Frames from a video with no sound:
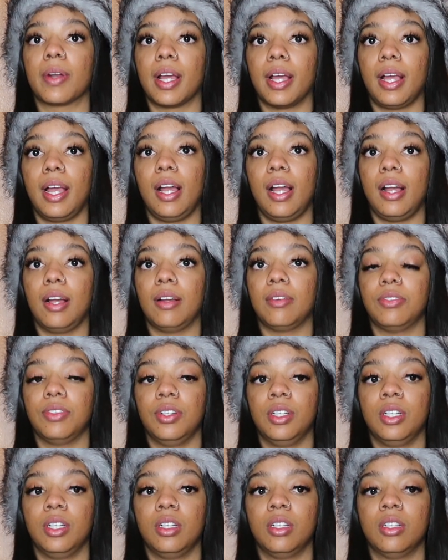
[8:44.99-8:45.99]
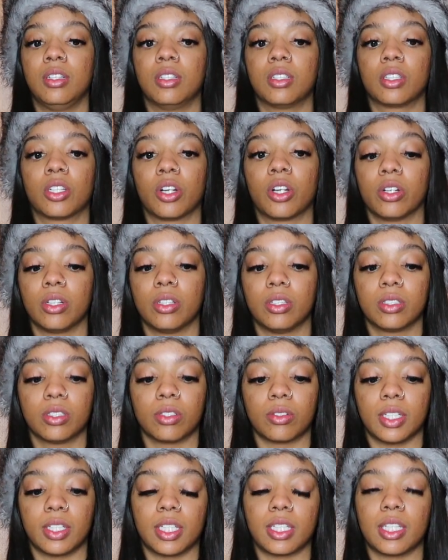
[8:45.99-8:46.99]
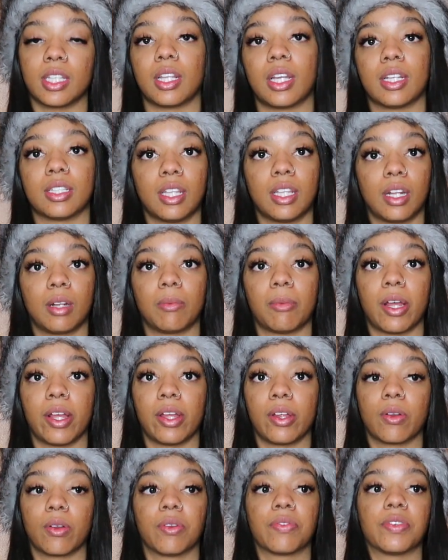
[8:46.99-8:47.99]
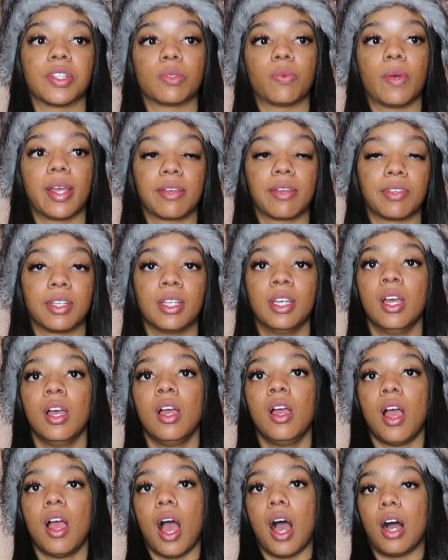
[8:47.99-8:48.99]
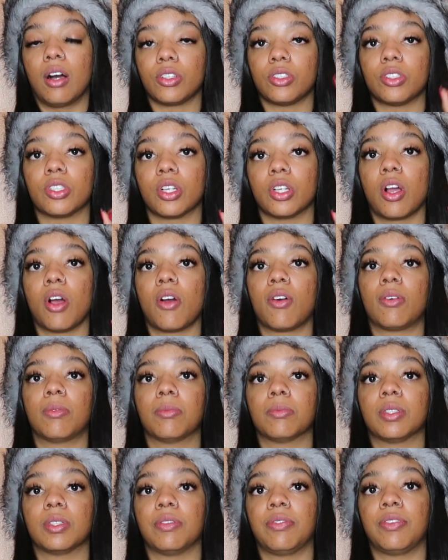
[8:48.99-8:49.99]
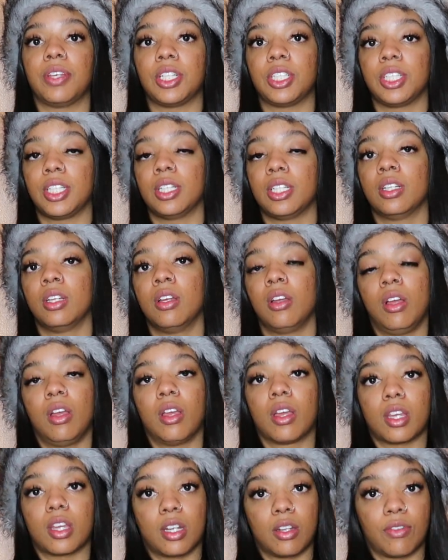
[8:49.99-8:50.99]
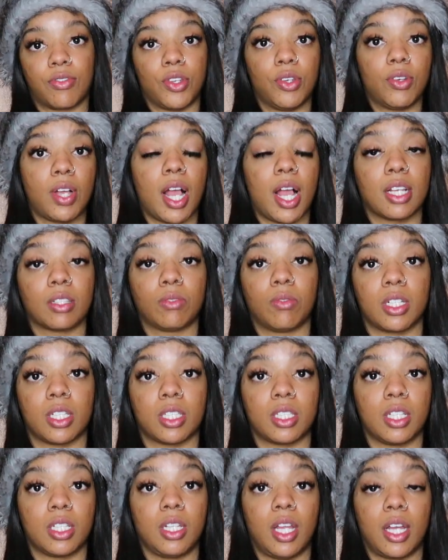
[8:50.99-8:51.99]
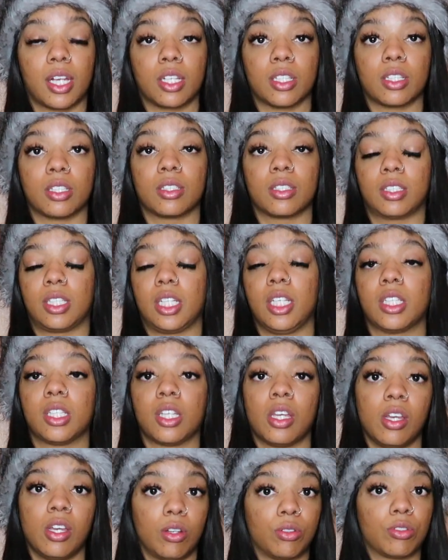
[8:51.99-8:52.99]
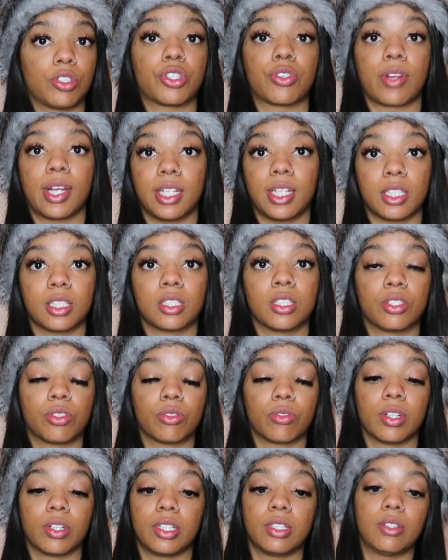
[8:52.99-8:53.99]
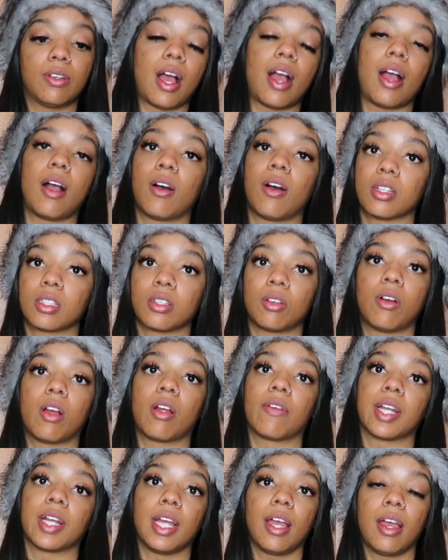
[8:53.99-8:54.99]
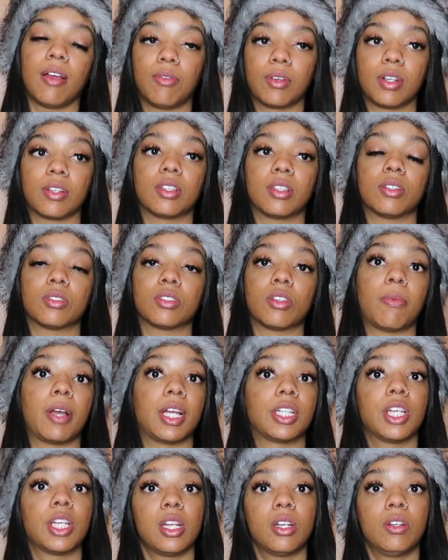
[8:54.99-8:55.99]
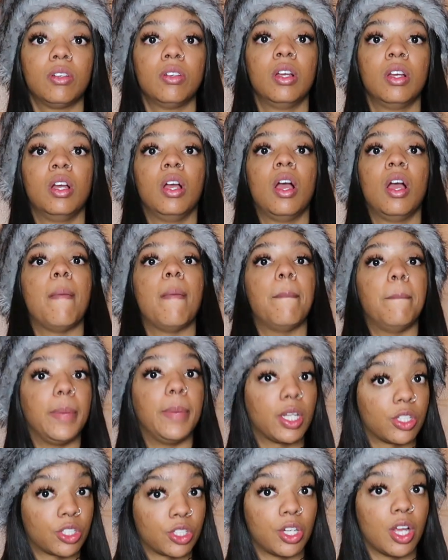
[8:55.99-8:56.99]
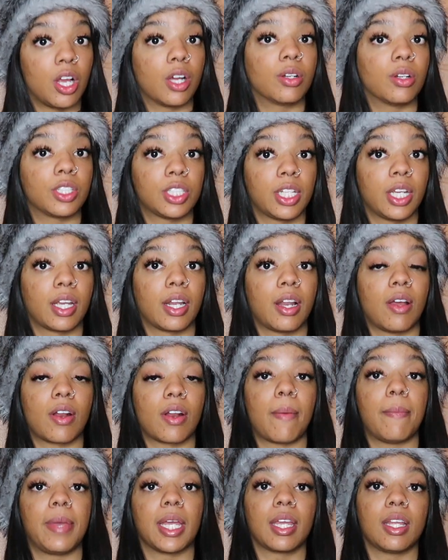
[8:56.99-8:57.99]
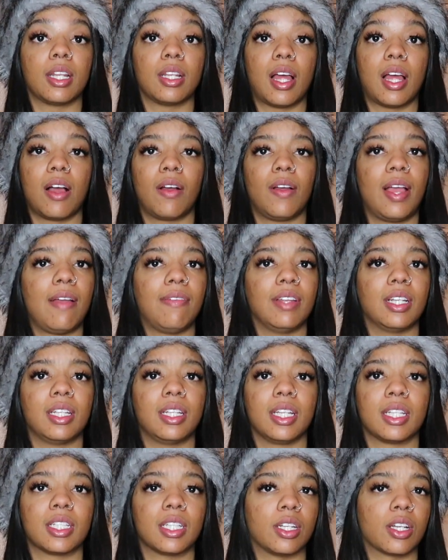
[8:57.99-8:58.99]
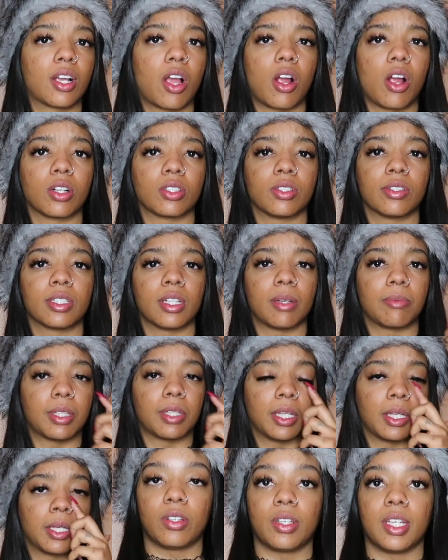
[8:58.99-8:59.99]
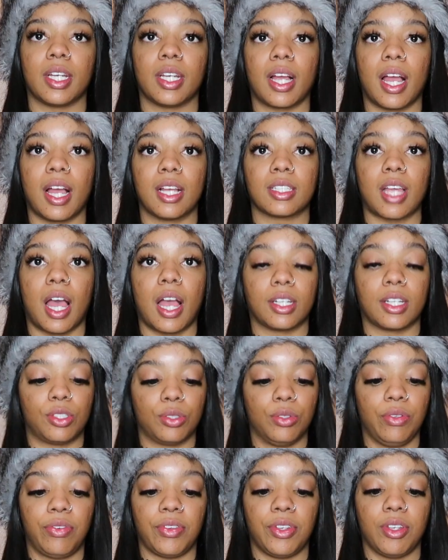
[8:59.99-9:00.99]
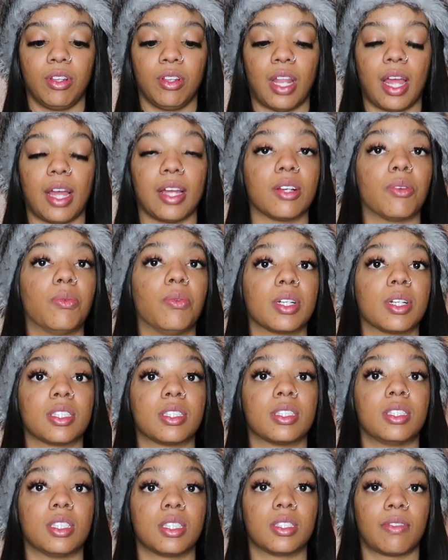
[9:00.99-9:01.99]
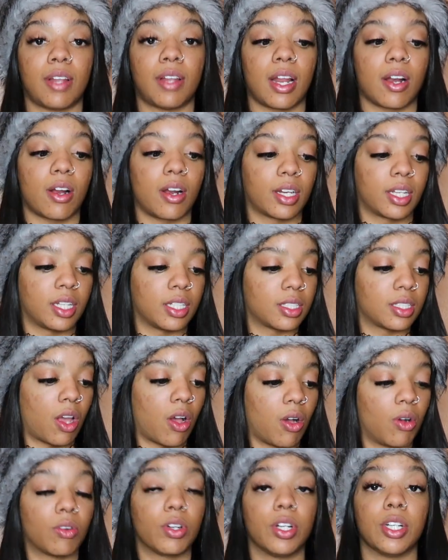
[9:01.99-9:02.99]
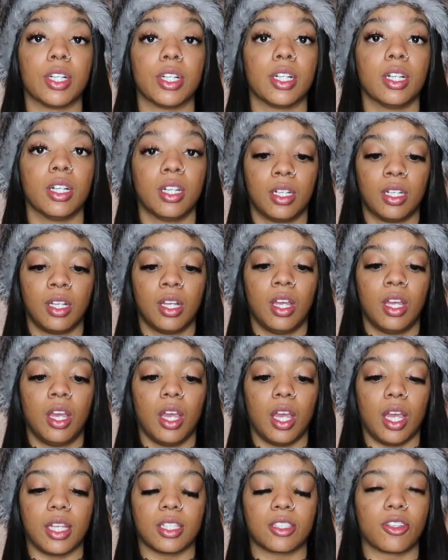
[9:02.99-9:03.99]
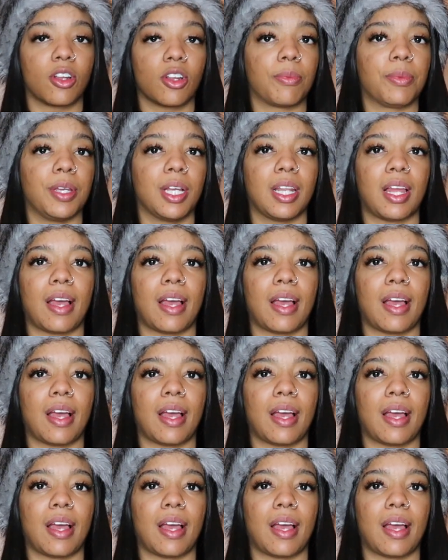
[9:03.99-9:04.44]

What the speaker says: have curls or anything like that in my hair, or if it's wavy, I'll use a comb to fetch it. And if you guys want to see like a detailed straightening tutorial, I also already have one of those on my channel. Make sure y'all go check it out. I'll have it linked in the cards or something. So yeah guys, I do feel like once this flat iron gets older, it's going to be a